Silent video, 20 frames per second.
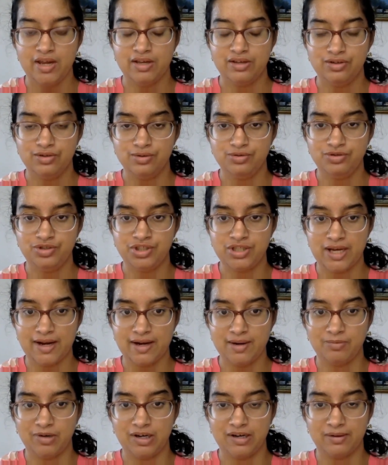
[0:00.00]
you
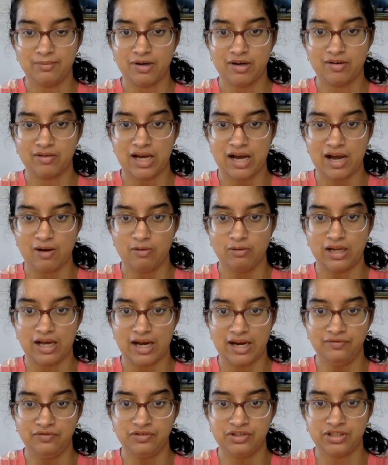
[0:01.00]
shared a bit about how
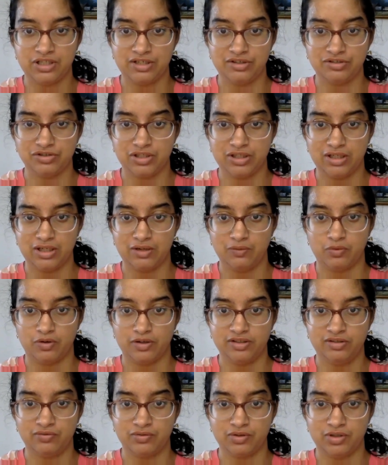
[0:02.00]
life changing it
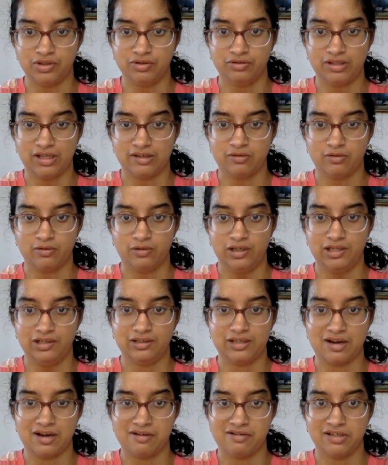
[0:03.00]
was for you, that whole
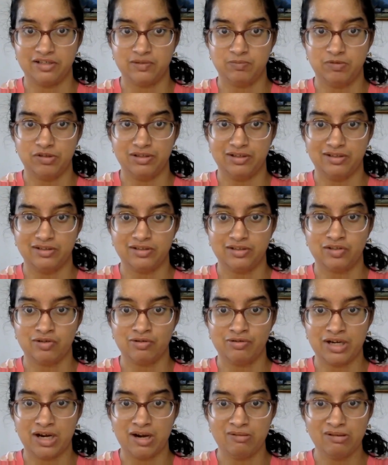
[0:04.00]
entire experience.
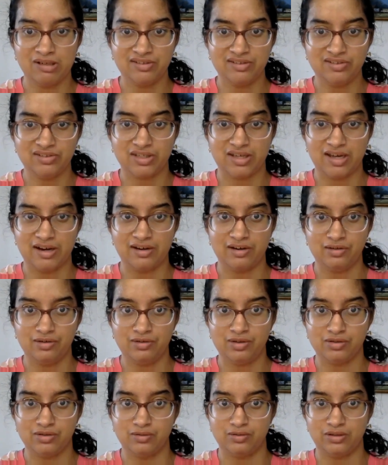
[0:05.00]
So now let's get
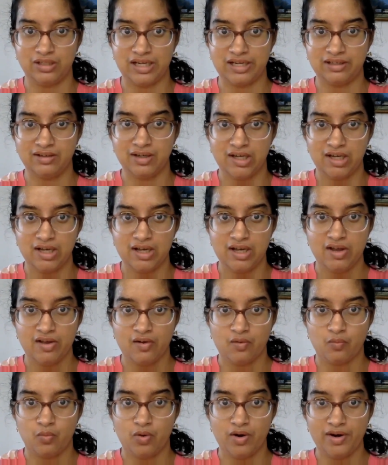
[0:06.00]
into like
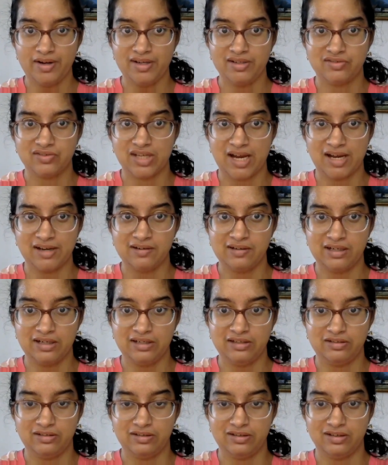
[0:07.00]
what
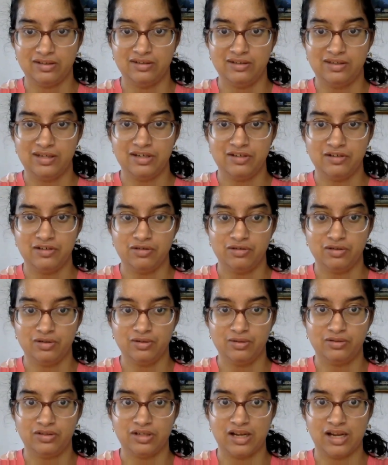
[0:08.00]
exactly did you
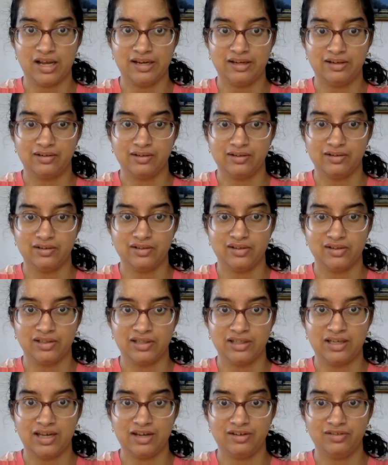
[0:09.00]
do to like
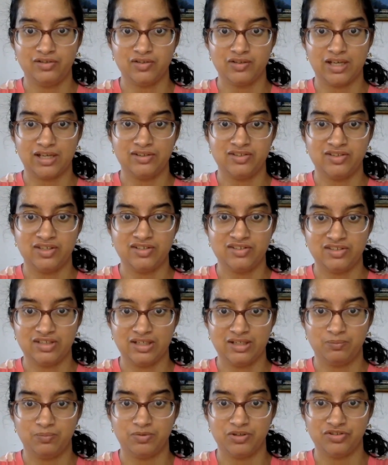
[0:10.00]
get to that
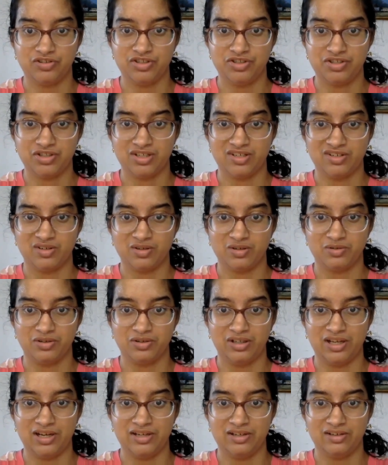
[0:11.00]
16th position, or
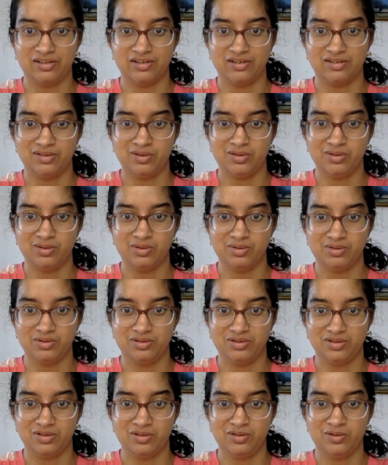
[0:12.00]
like
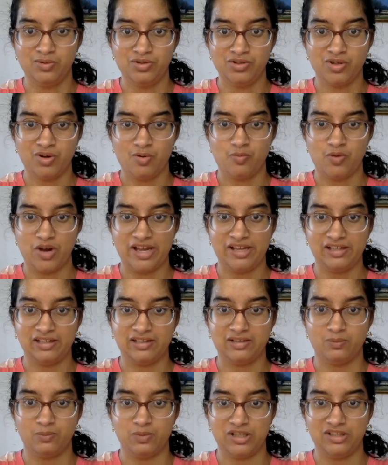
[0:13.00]
to do so well
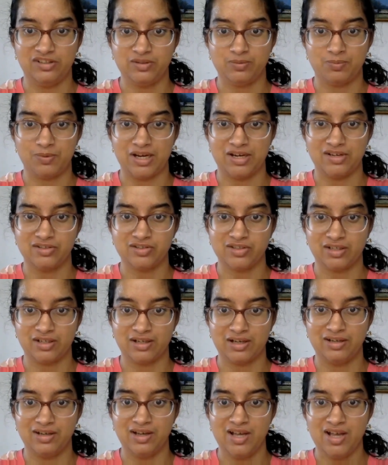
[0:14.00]
in BuildSpace, and
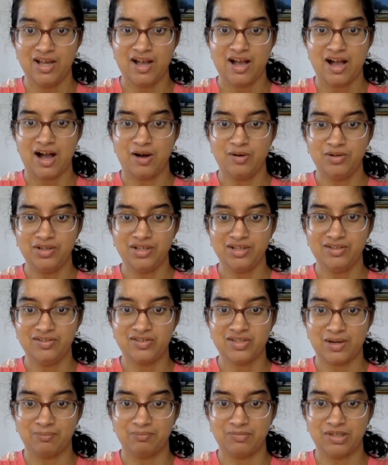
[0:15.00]
like how can
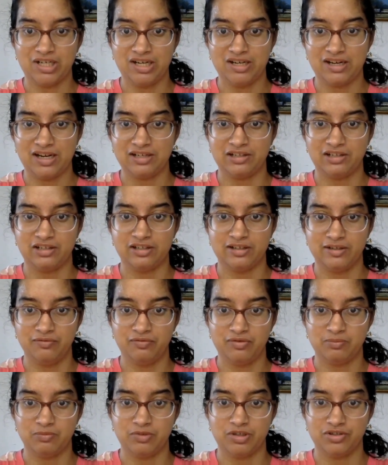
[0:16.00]
somebody like learn
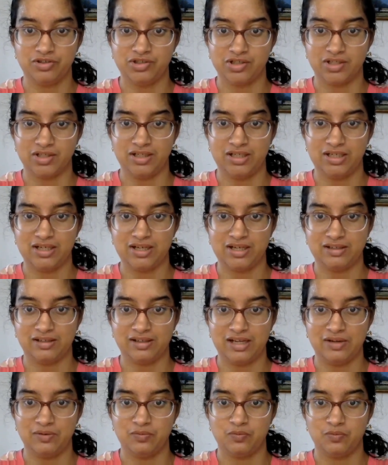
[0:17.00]
from your journey, and
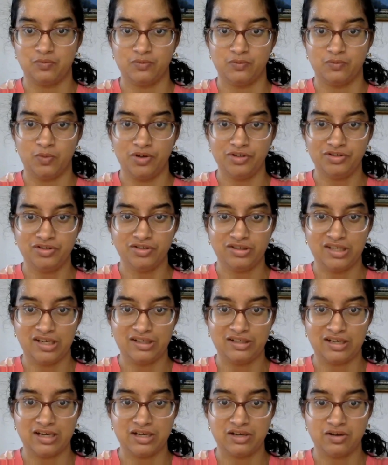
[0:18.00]
like what could they
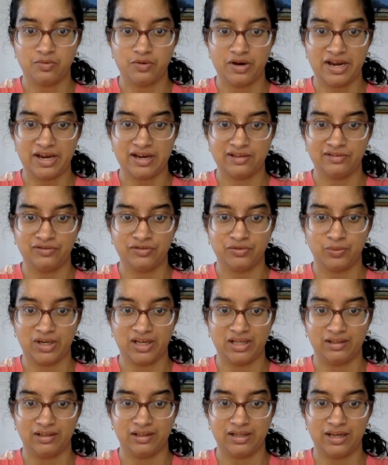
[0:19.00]
take away as
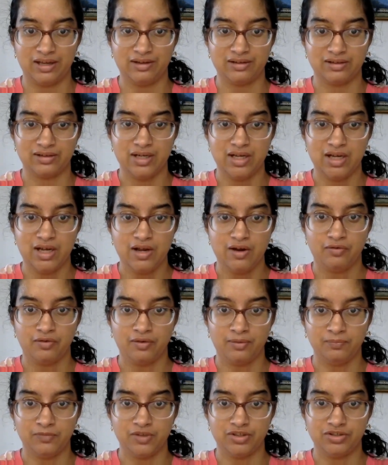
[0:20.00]
well, like
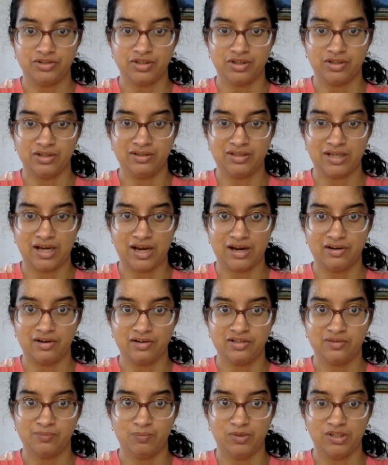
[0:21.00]
from the entire
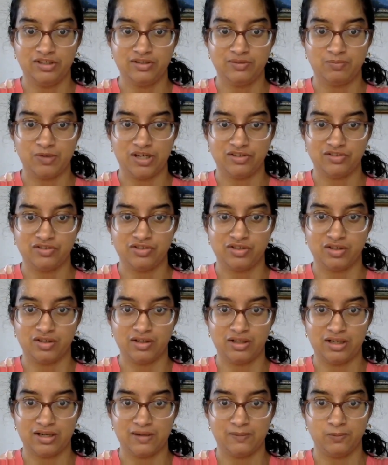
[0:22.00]
BuildSpace
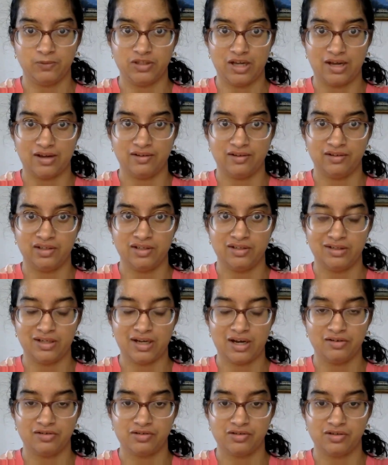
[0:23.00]
journey and the
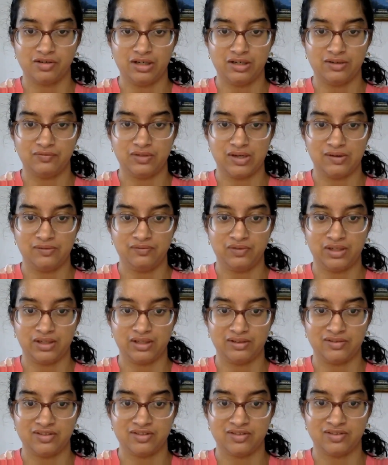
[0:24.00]
entire journey of
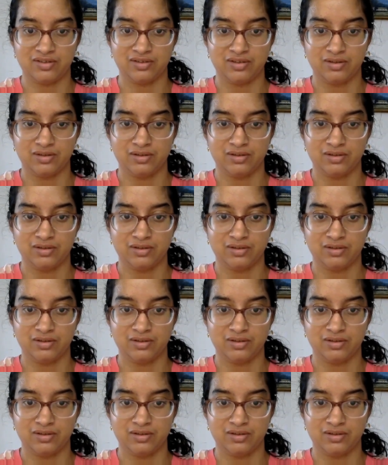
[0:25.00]
DevKits?